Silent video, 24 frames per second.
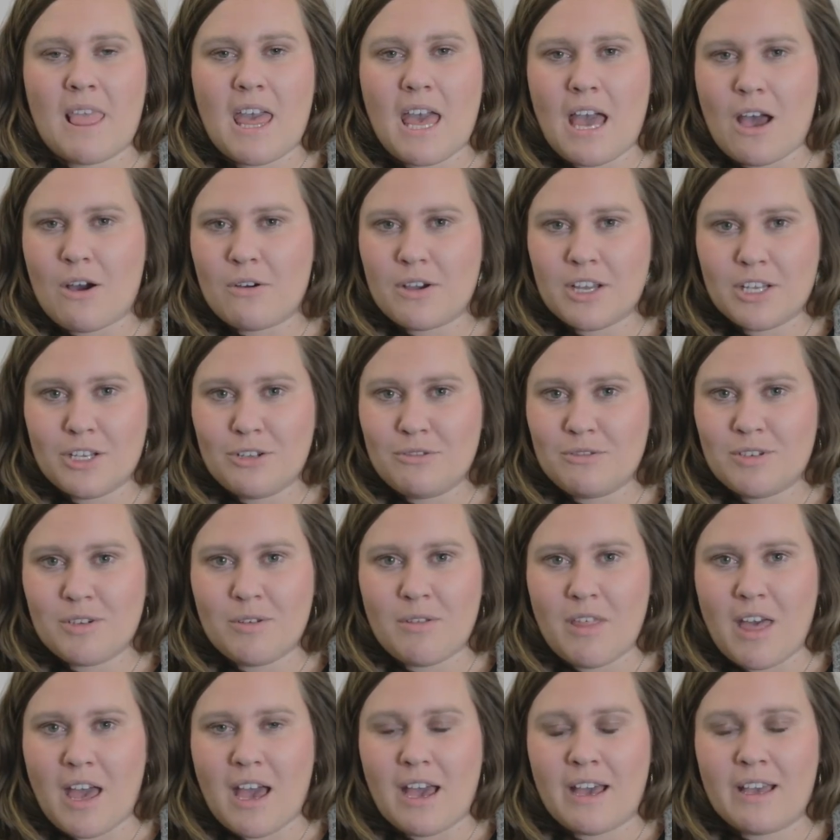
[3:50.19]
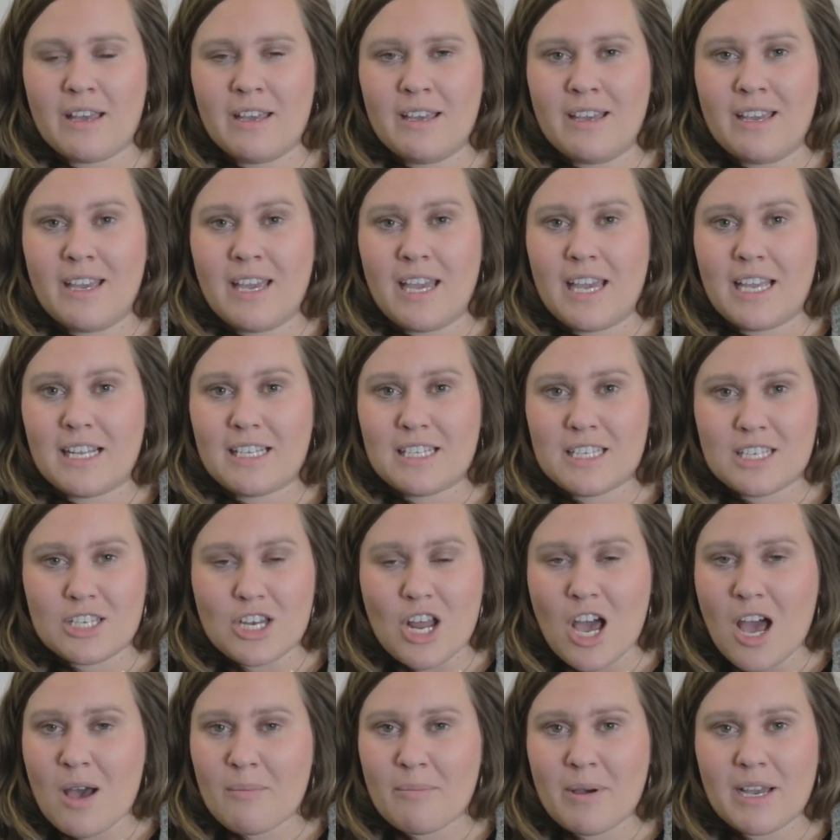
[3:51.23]
How can you do that? It's
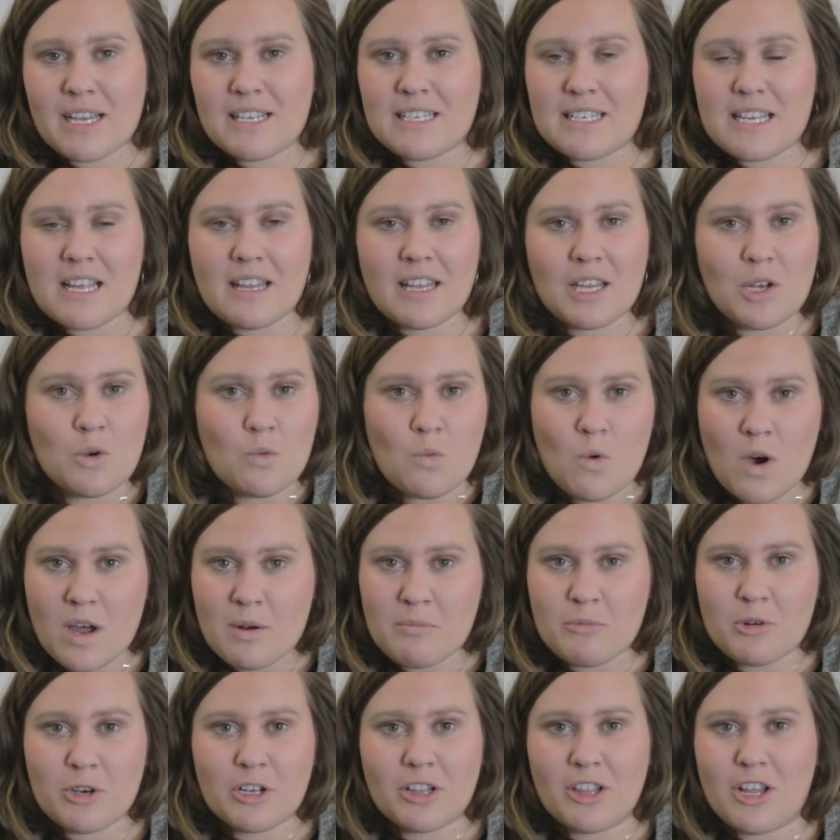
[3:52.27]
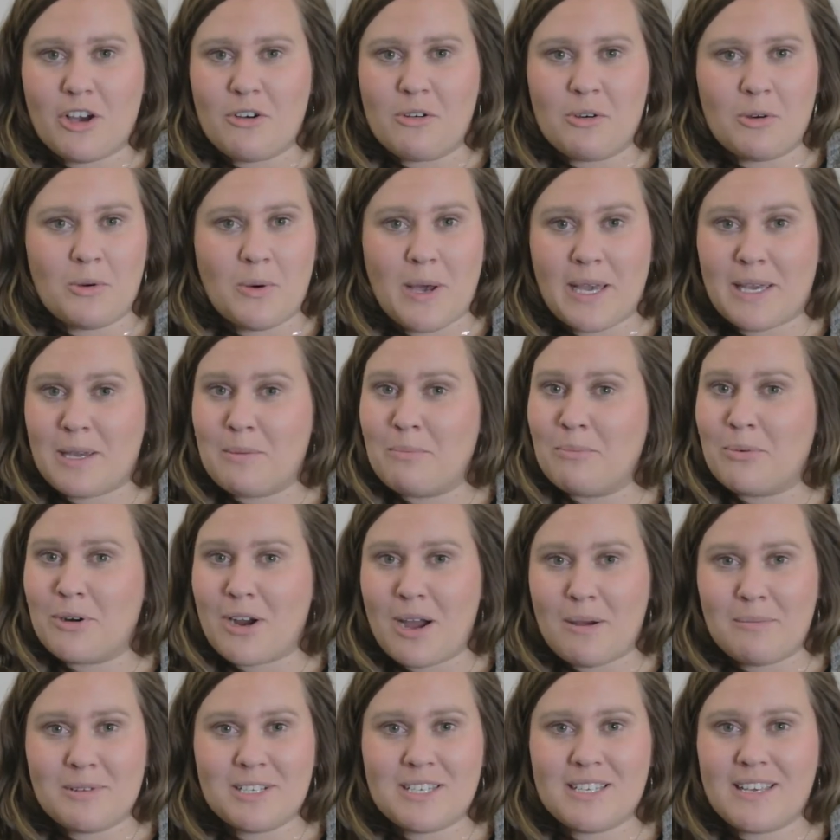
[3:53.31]
not by selling one more logo, I can
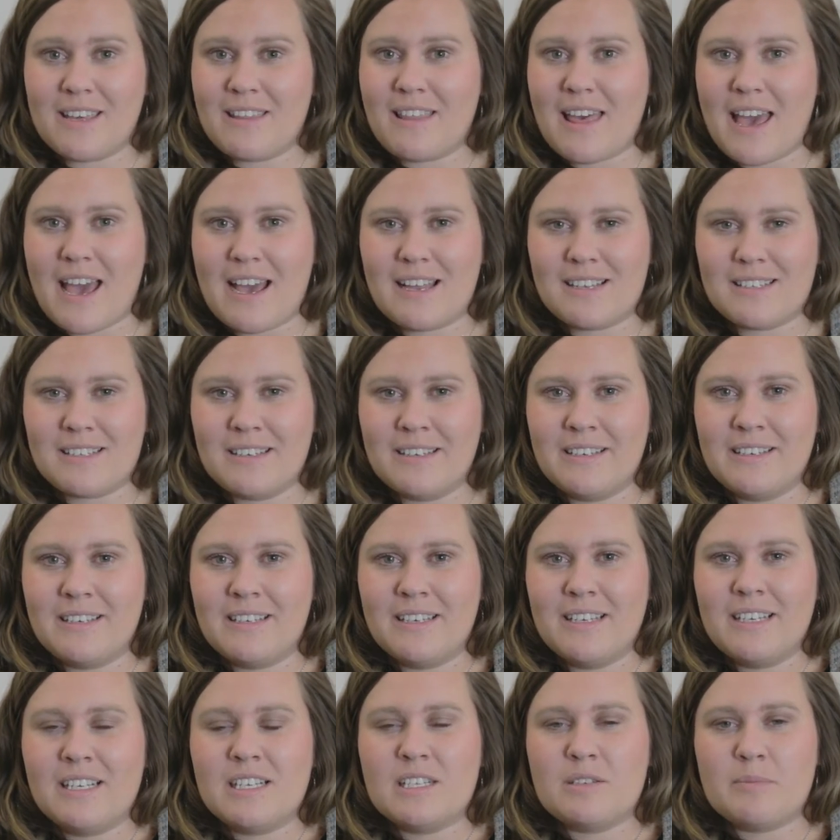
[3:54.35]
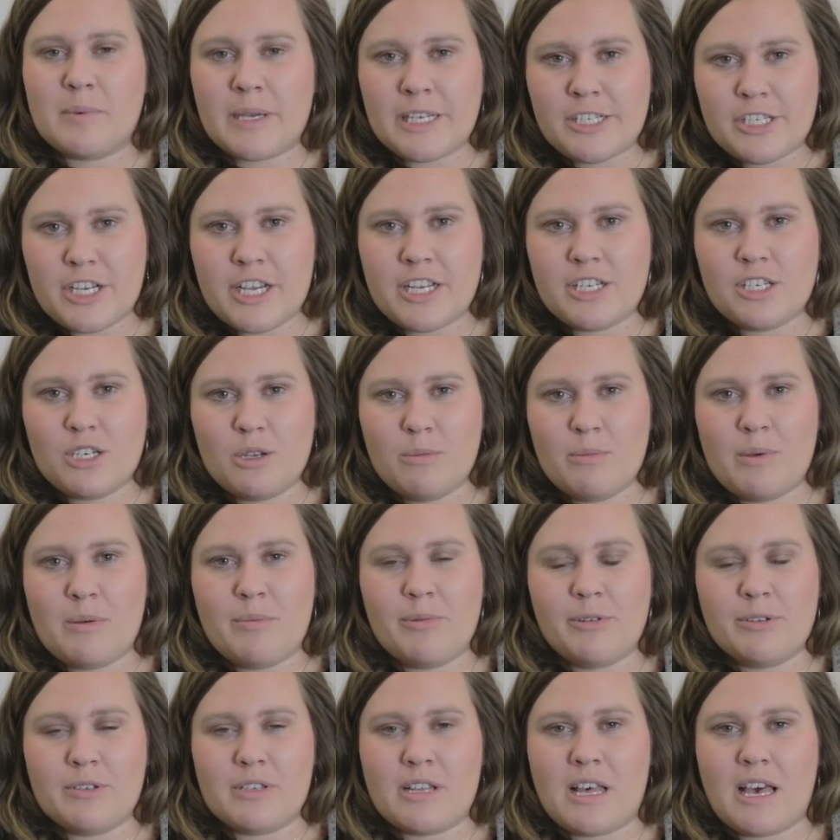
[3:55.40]
promise you that. It's by changing
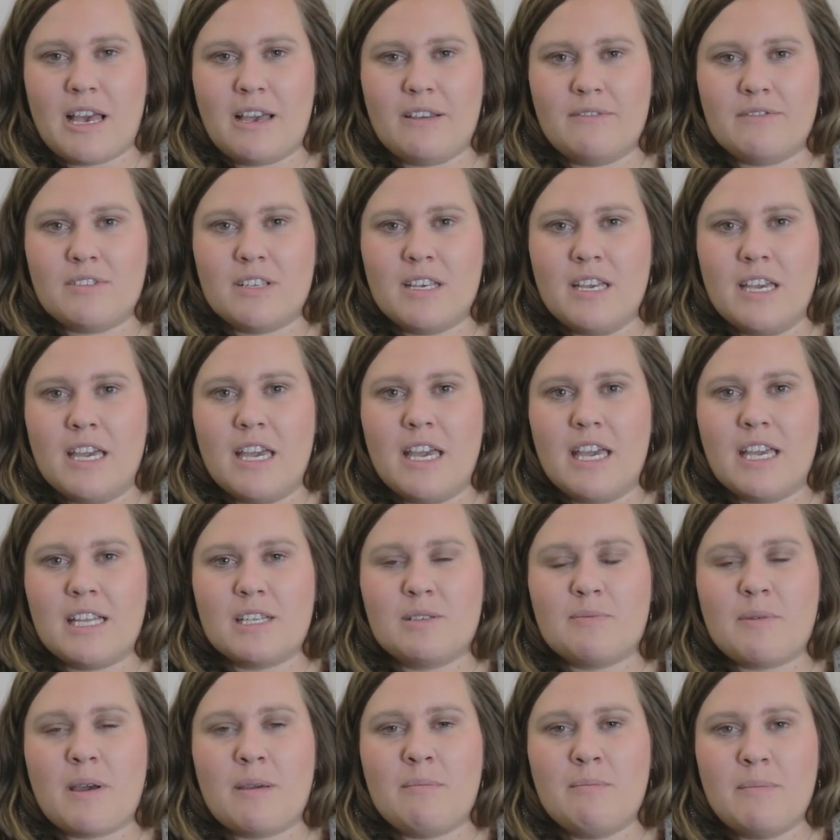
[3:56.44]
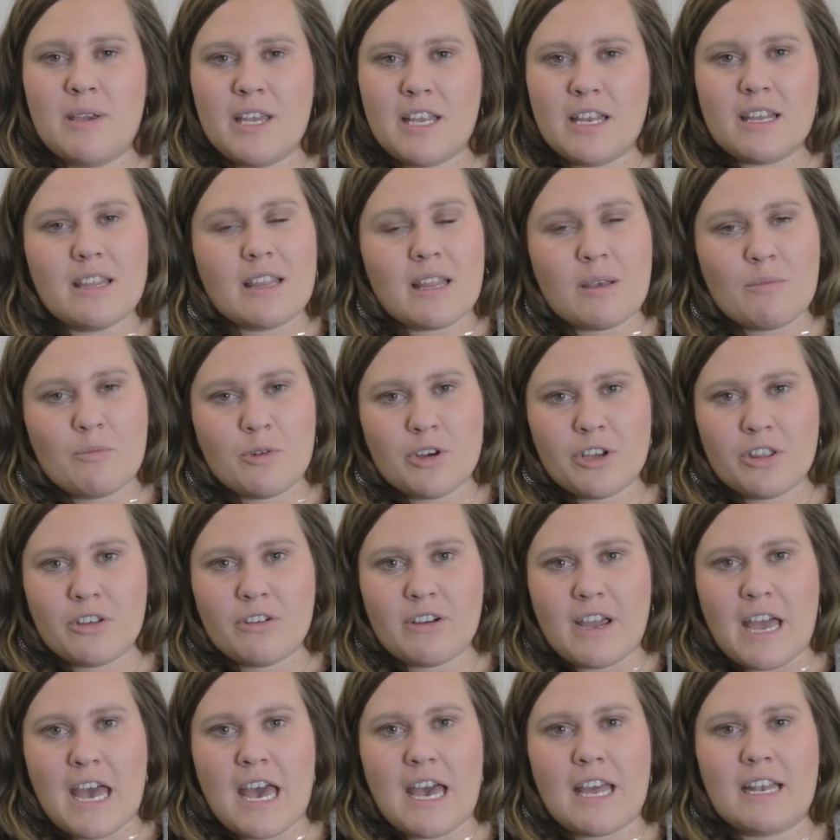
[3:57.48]
people's lives. It's by meeting them where
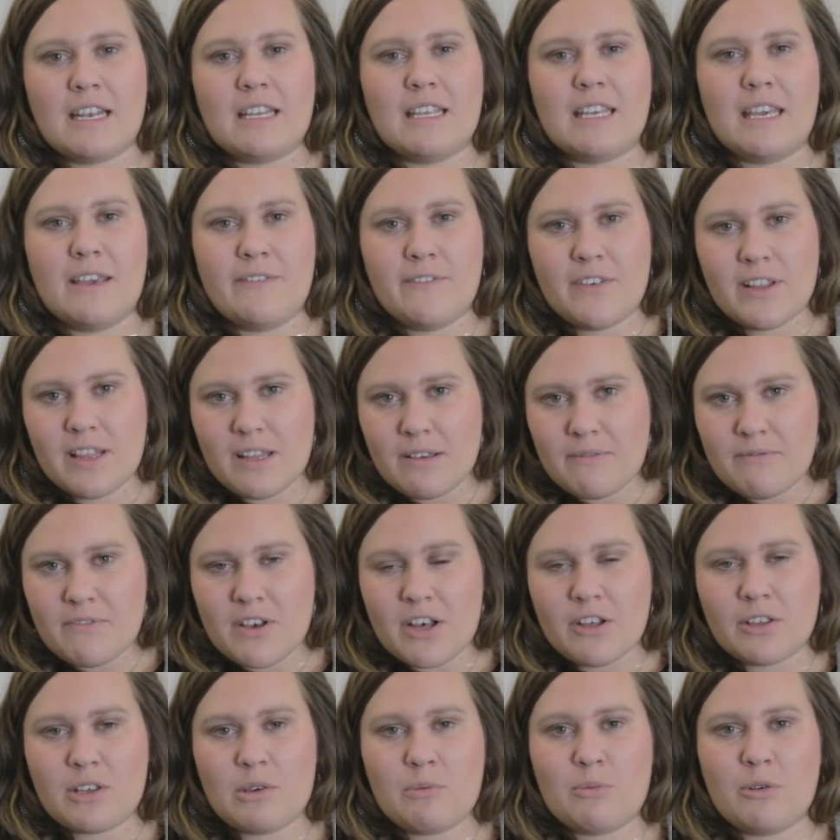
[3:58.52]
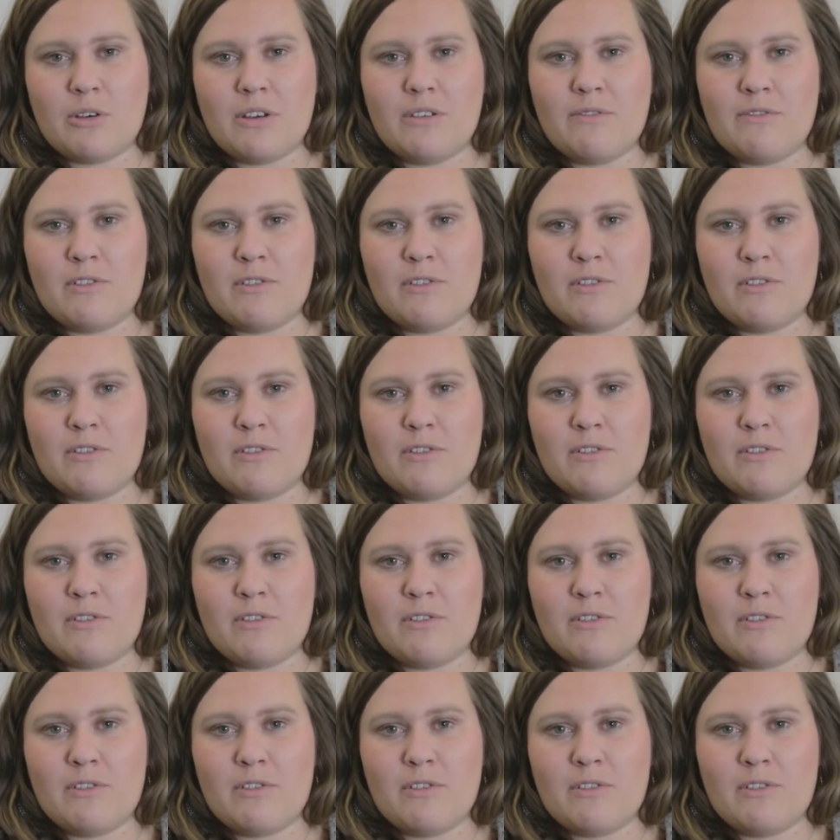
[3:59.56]
they're at, giving them valuable